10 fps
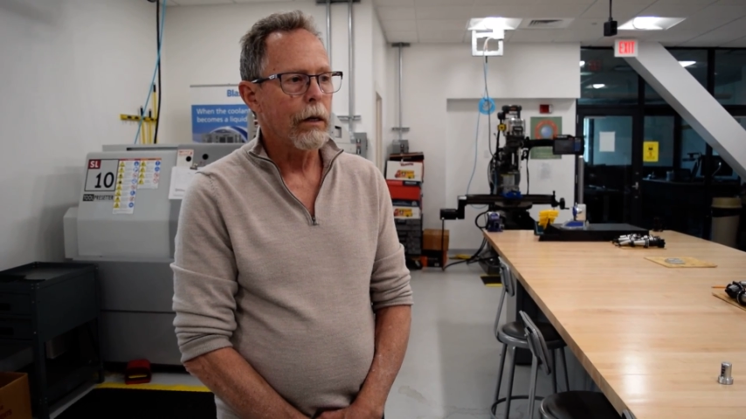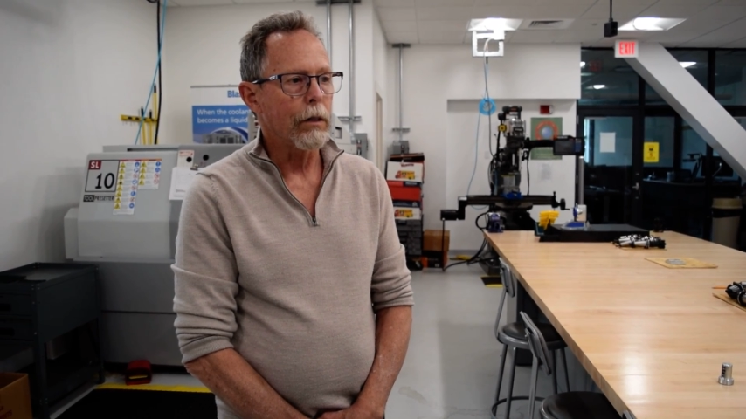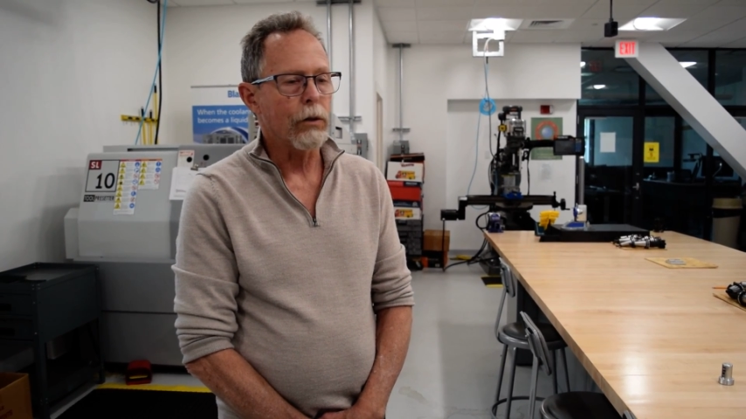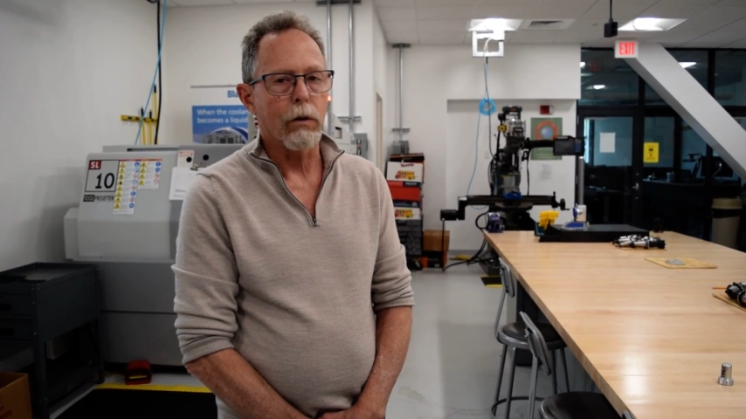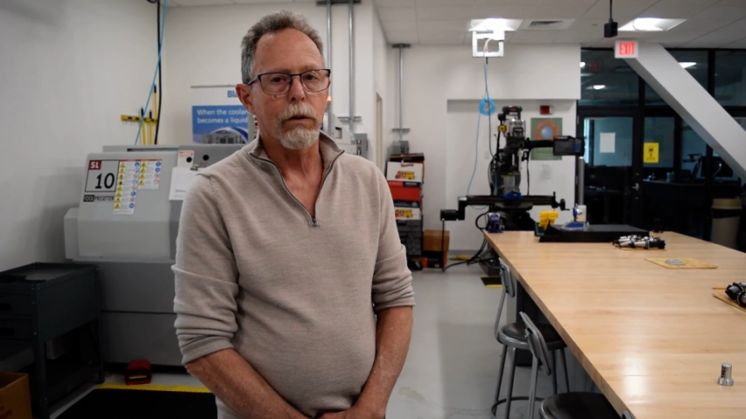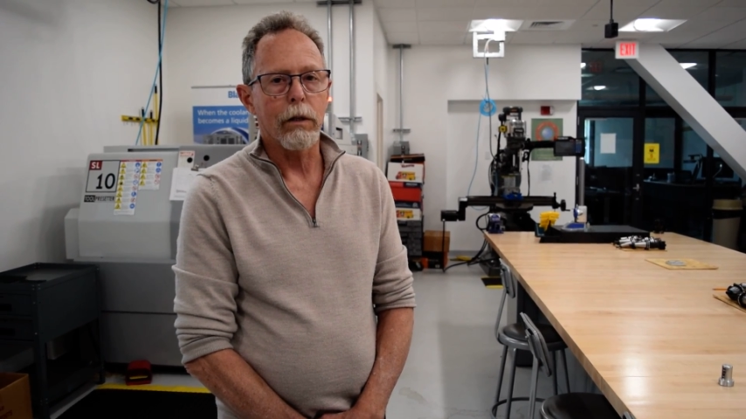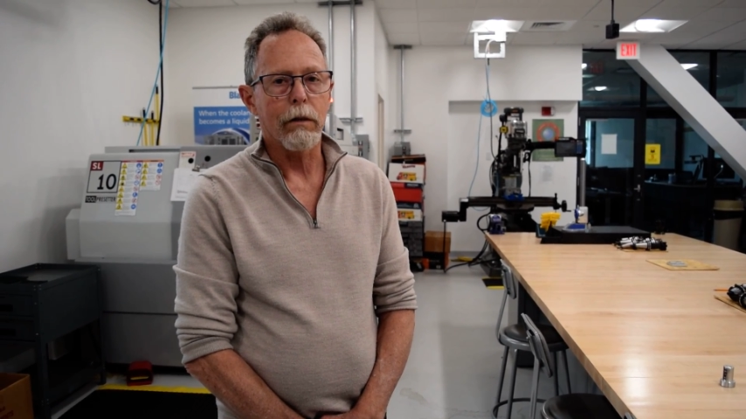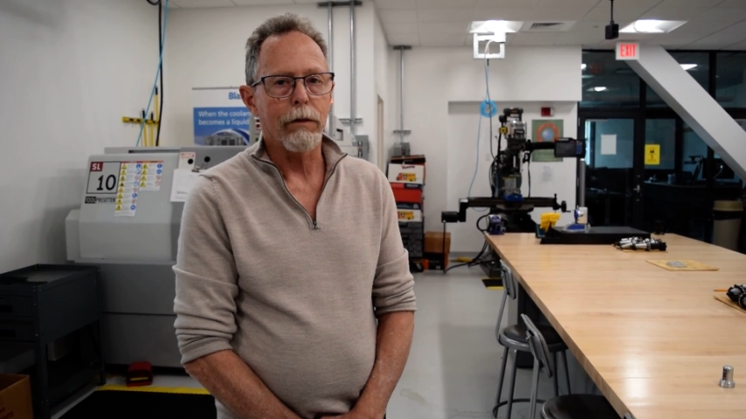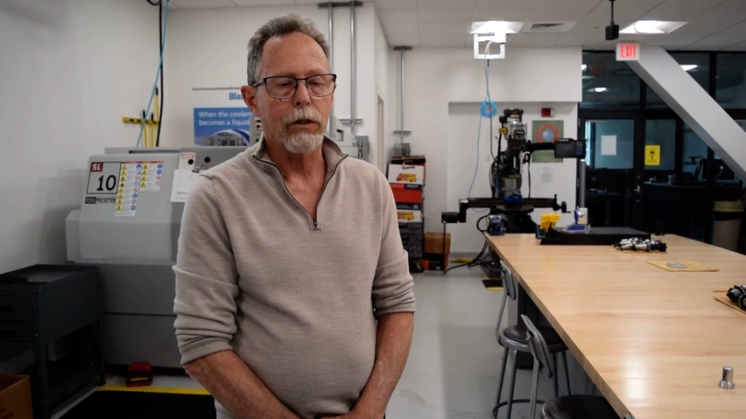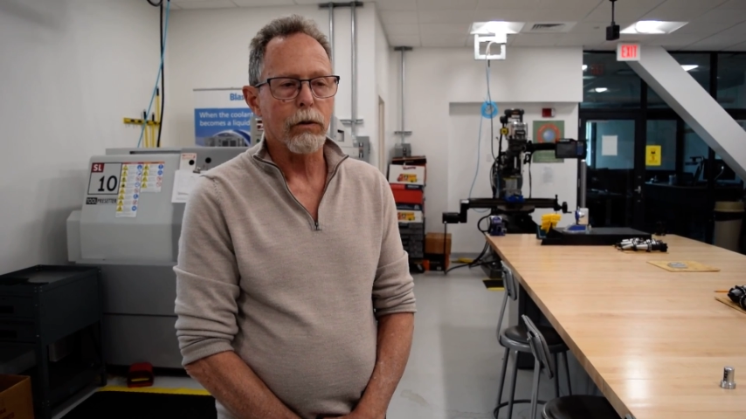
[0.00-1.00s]
its own
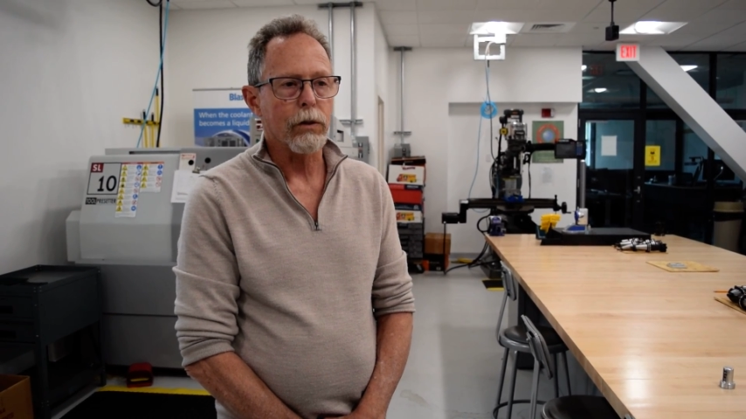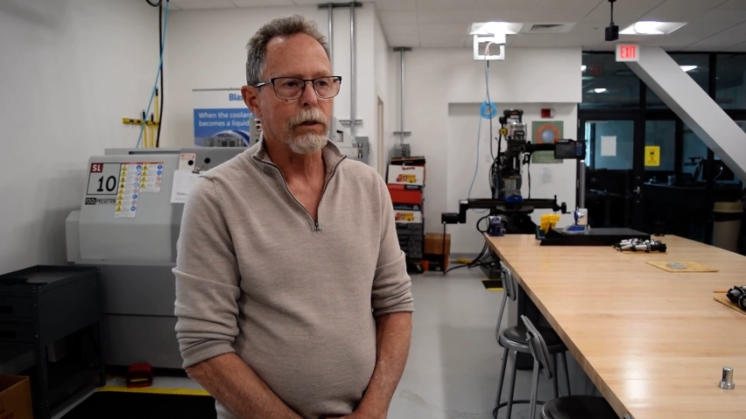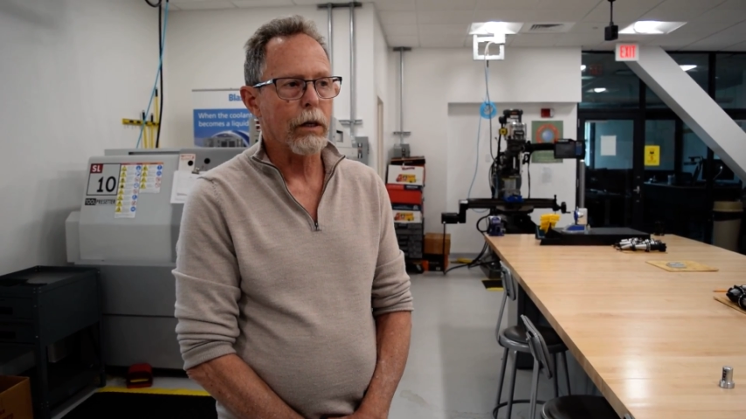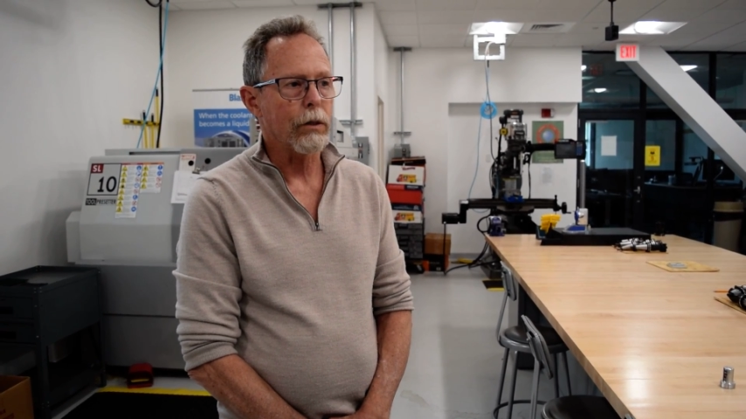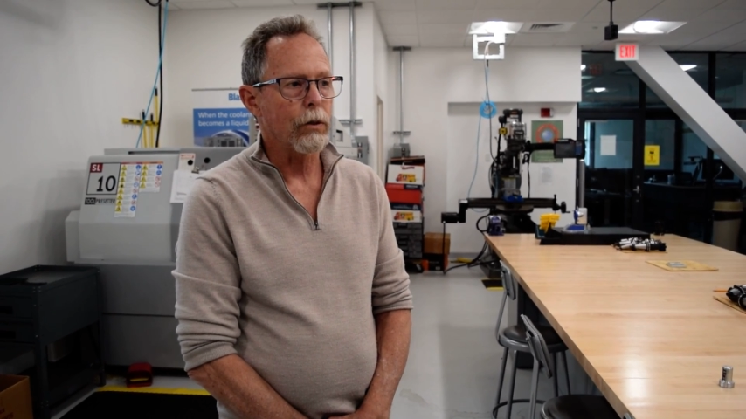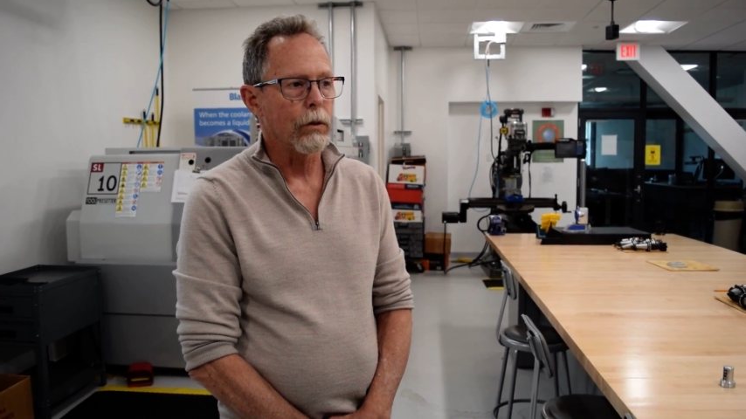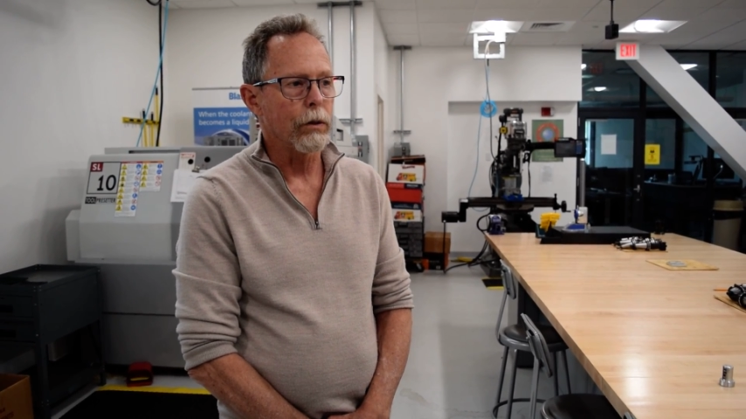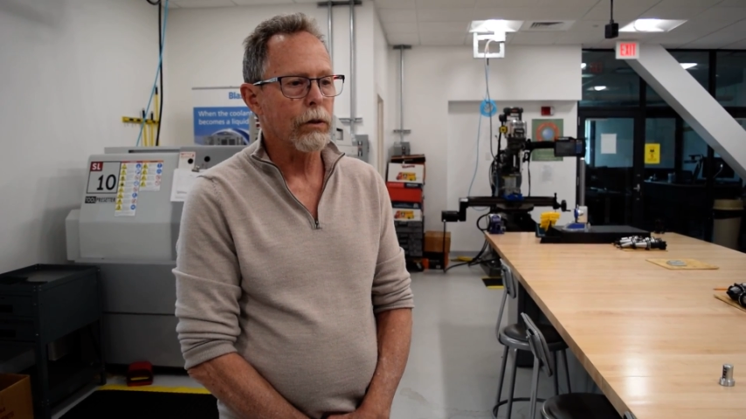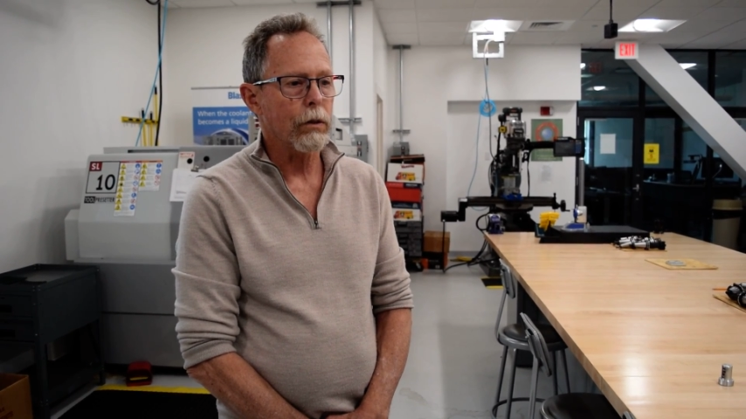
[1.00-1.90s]
individual set of tools.